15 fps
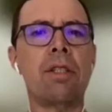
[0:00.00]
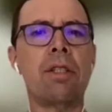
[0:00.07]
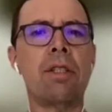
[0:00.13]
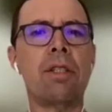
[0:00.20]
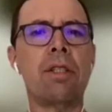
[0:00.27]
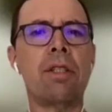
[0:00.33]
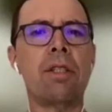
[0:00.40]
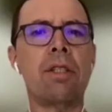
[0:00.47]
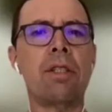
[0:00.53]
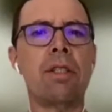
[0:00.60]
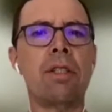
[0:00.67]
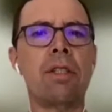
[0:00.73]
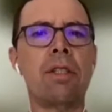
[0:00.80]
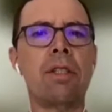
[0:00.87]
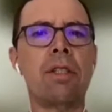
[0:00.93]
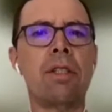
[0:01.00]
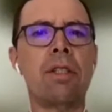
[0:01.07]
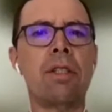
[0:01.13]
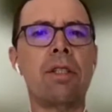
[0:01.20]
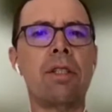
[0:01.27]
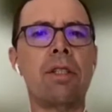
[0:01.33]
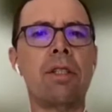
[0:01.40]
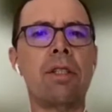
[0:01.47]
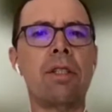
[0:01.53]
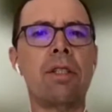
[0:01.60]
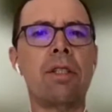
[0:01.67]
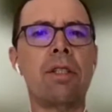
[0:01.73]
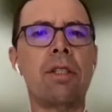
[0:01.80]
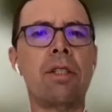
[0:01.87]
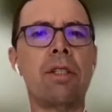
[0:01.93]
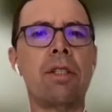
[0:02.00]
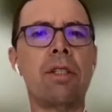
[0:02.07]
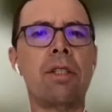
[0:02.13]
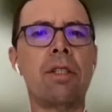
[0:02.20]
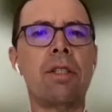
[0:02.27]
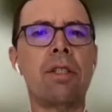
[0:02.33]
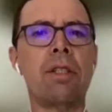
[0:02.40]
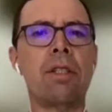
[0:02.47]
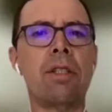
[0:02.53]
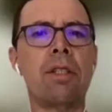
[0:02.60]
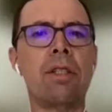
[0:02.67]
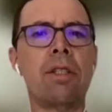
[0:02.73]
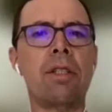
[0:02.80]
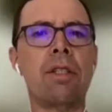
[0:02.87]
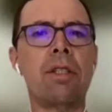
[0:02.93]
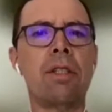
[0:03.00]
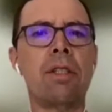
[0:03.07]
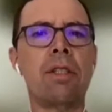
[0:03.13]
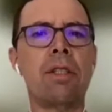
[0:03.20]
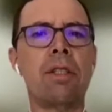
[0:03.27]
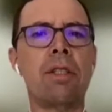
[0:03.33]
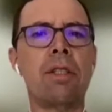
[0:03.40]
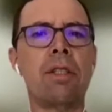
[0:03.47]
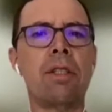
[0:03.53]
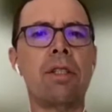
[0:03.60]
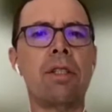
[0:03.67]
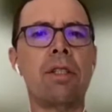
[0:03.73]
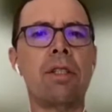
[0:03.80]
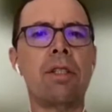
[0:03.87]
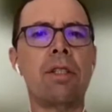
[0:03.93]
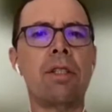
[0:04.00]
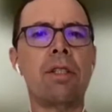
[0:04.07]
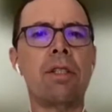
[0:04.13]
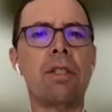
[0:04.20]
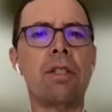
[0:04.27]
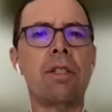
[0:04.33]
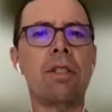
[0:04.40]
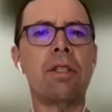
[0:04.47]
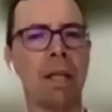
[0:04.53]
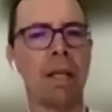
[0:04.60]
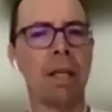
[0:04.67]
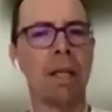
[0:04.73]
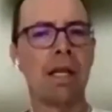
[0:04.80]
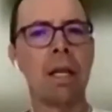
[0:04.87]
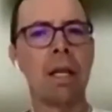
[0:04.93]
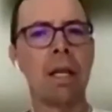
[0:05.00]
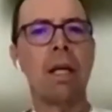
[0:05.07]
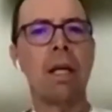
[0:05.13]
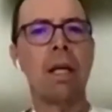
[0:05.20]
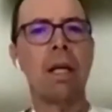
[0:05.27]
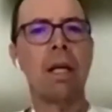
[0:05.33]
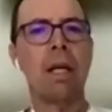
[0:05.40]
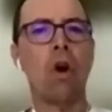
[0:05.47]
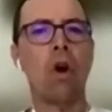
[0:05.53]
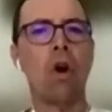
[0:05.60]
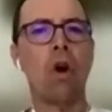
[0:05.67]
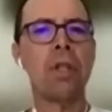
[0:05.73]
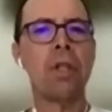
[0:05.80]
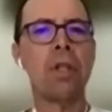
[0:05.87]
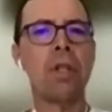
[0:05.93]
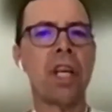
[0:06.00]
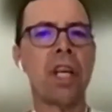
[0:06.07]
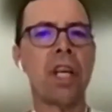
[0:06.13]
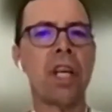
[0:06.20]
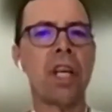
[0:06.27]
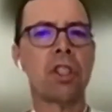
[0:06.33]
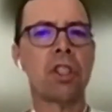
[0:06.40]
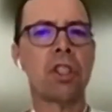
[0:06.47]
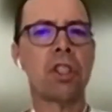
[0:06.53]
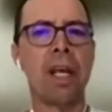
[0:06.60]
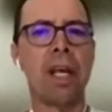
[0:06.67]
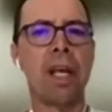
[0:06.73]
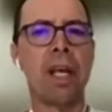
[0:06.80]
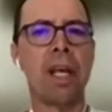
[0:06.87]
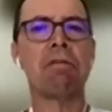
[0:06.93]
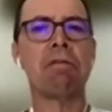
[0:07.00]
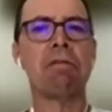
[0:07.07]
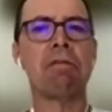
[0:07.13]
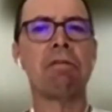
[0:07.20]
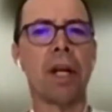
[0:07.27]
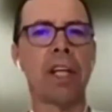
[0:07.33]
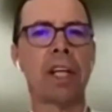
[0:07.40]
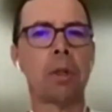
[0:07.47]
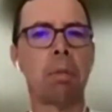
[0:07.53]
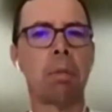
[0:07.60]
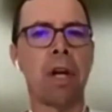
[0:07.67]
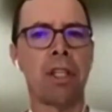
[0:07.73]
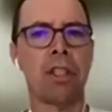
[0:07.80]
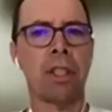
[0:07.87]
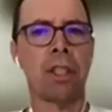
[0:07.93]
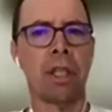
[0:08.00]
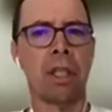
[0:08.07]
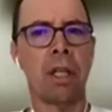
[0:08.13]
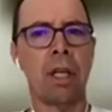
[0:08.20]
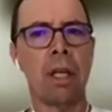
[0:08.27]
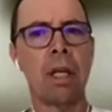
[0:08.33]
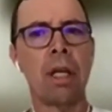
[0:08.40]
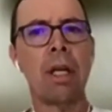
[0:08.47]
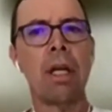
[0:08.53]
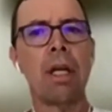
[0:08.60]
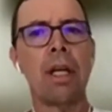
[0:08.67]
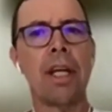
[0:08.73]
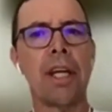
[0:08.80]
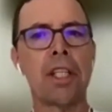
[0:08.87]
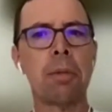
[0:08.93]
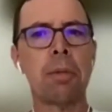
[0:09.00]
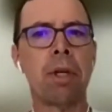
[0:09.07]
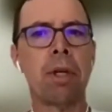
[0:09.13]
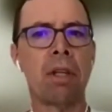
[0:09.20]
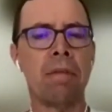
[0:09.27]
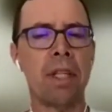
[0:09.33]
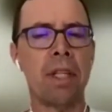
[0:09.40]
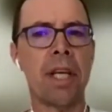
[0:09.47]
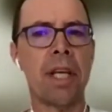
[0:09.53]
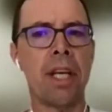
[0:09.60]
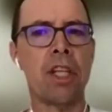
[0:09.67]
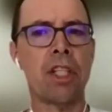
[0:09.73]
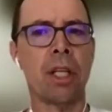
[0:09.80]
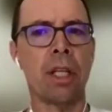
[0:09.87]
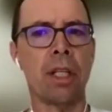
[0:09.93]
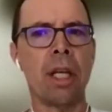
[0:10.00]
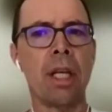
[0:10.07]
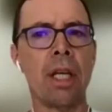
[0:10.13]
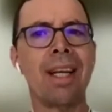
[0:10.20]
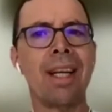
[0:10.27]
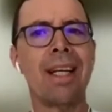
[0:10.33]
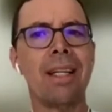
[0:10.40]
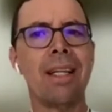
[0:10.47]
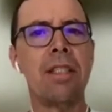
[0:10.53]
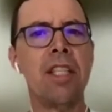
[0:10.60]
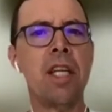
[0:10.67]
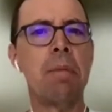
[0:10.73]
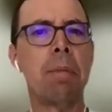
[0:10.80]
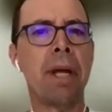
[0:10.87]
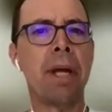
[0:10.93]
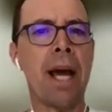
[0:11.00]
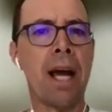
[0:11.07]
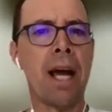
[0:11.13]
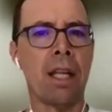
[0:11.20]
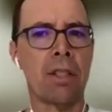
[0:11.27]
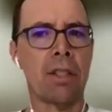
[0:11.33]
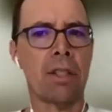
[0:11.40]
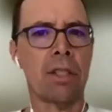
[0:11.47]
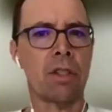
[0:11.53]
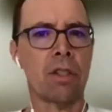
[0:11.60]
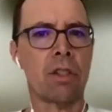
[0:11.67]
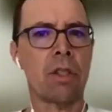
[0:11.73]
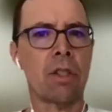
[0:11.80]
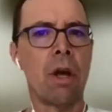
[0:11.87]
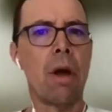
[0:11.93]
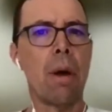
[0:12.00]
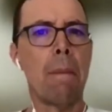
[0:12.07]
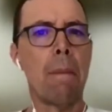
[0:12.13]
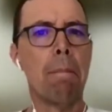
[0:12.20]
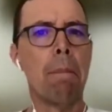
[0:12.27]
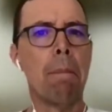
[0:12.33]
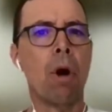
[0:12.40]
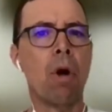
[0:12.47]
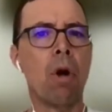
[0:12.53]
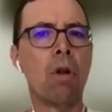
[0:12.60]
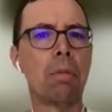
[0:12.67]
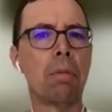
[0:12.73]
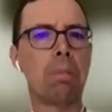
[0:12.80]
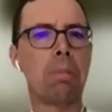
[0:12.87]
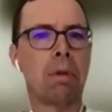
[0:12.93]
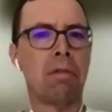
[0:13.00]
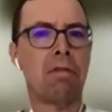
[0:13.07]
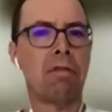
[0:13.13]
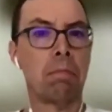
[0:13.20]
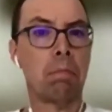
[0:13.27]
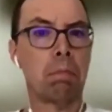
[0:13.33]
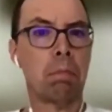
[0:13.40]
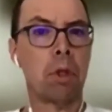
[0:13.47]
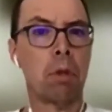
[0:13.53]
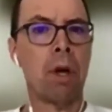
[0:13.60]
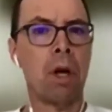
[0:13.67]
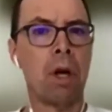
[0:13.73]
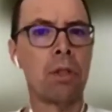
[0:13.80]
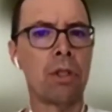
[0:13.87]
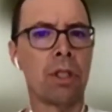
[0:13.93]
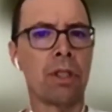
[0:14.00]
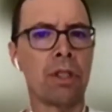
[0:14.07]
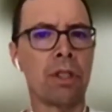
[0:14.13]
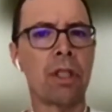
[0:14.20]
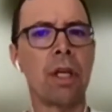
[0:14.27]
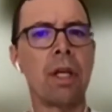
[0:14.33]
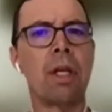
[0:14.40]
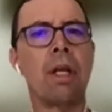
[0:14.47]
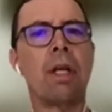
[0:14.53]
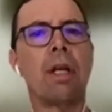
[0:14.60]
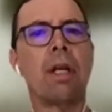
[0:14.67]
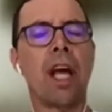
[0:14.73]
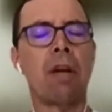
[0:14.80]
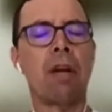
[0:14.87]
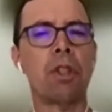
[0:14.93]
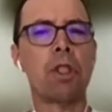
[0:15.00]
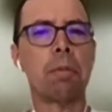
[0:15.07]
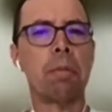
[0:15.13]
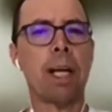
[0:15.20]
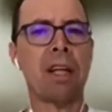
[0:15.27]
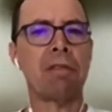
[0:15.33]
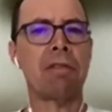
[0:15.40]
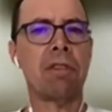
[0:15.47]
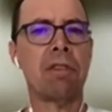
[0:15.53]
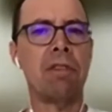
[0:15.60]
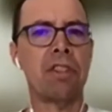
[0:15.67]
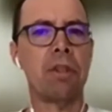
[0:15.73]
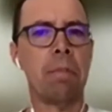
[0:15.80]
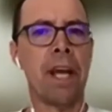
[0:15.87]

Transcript: arts can combine, create instances of the type of world we'd like to live in, an open, safe space for expression, experimentation, deep analysis, bold proposals, and respectful debate.